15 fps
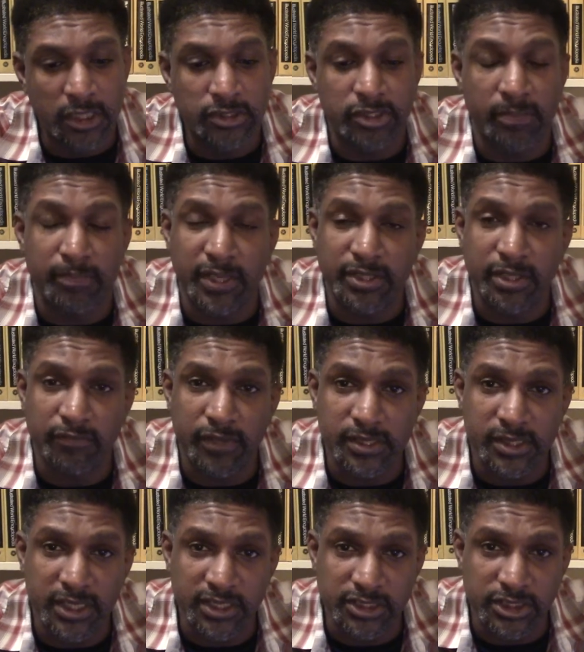to make the
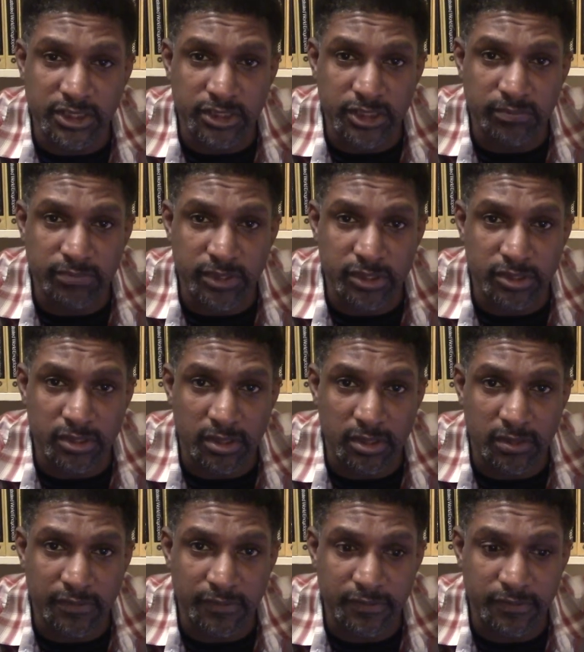relationship
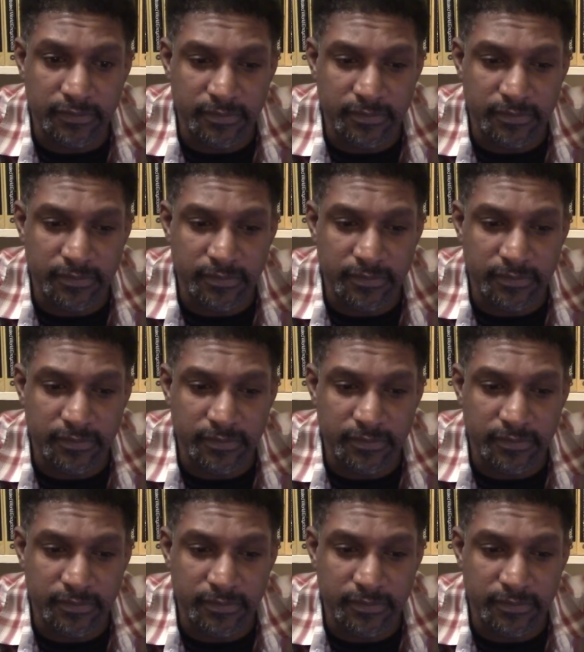dissolve?